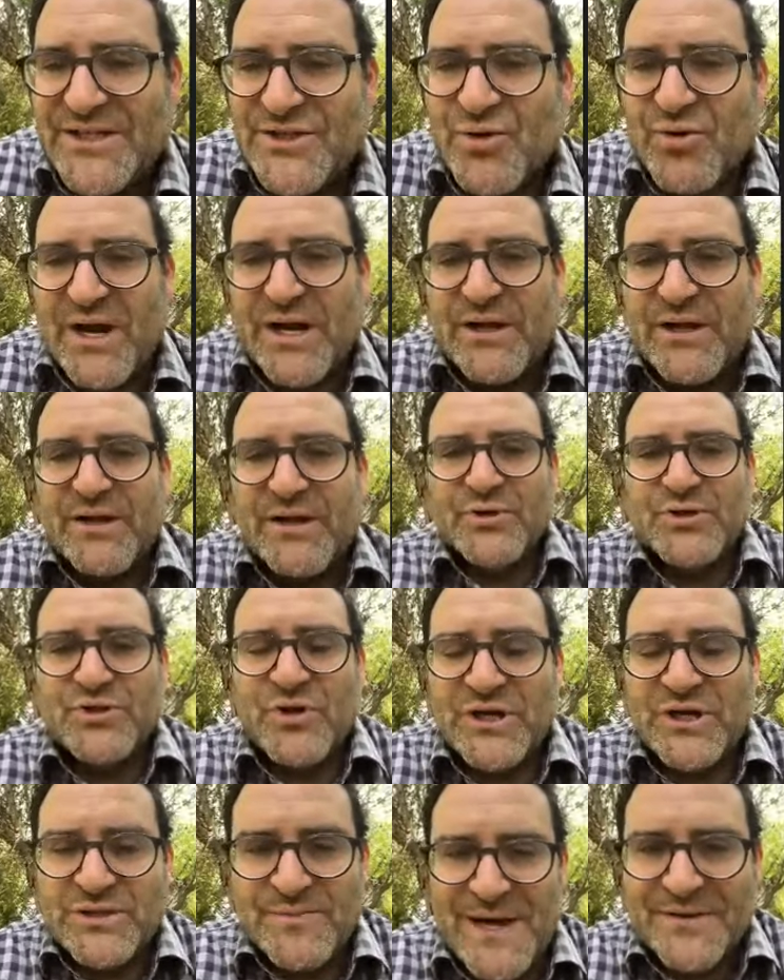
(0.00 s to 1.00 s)
Israel. And we
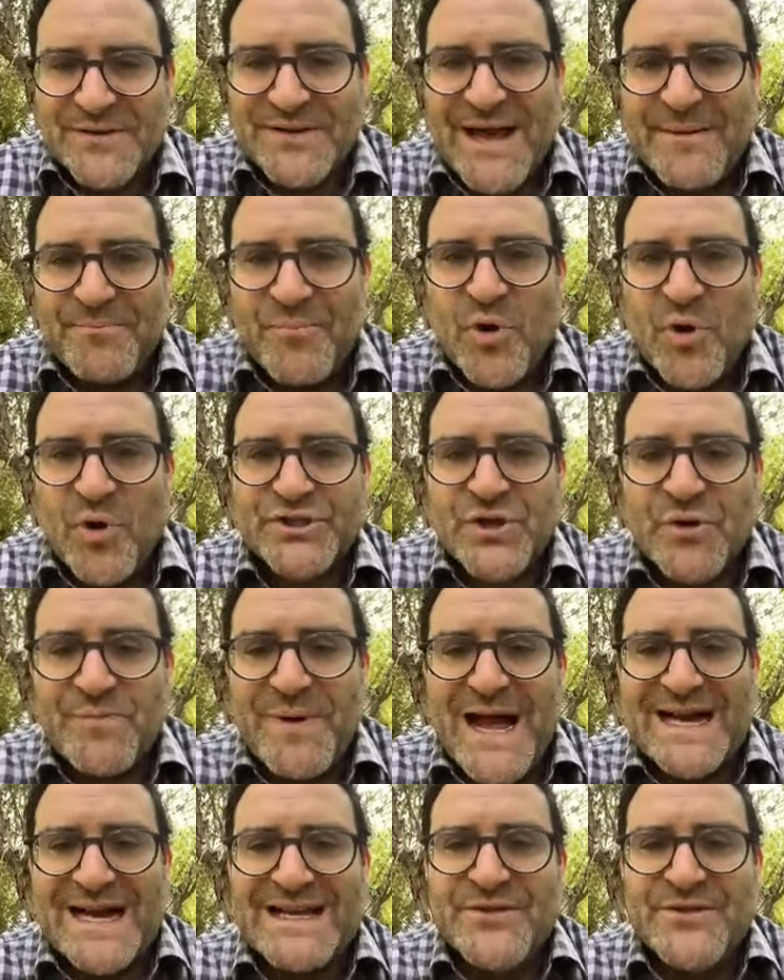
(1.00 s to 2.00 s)
talked about that also
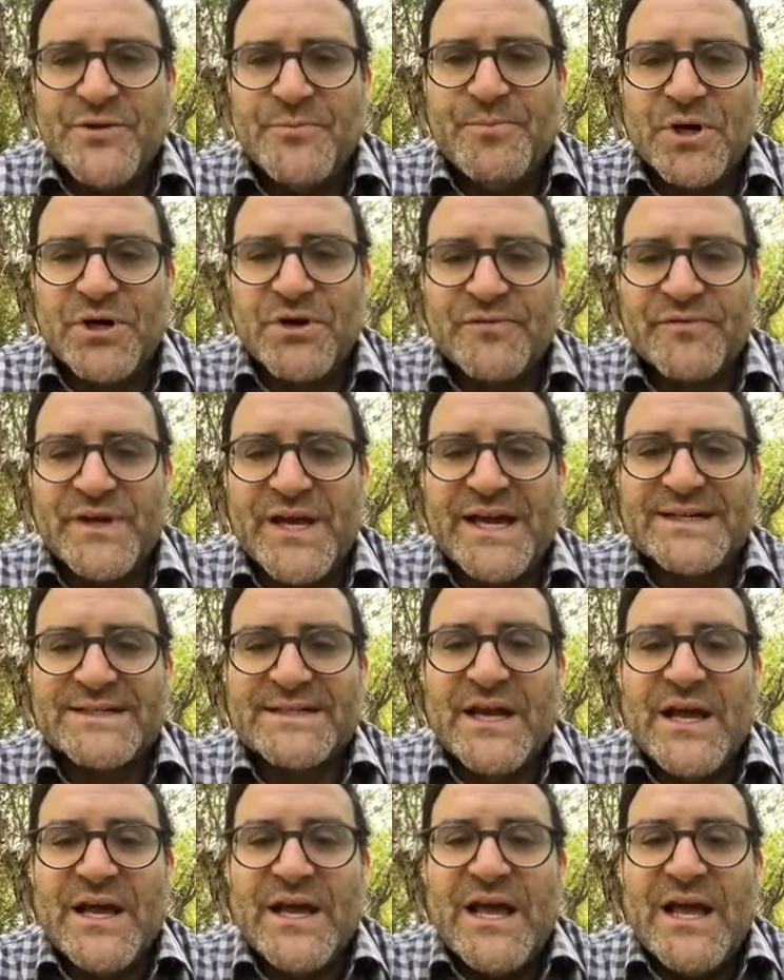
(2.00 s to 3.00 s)
back in the book of
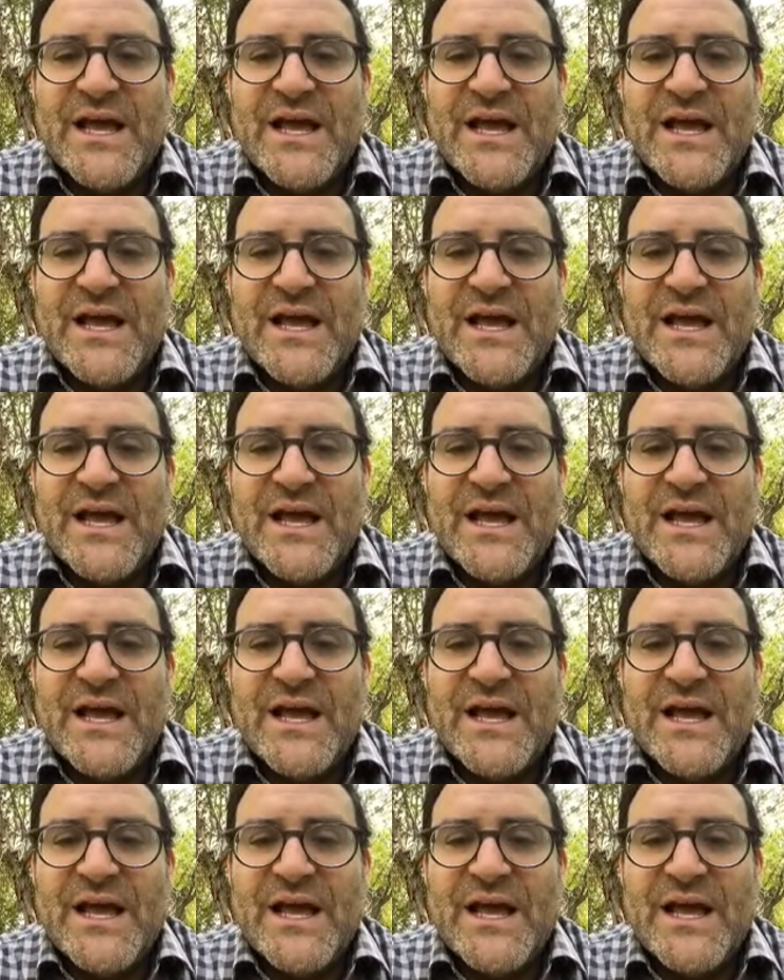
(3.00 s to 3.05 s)
Kings.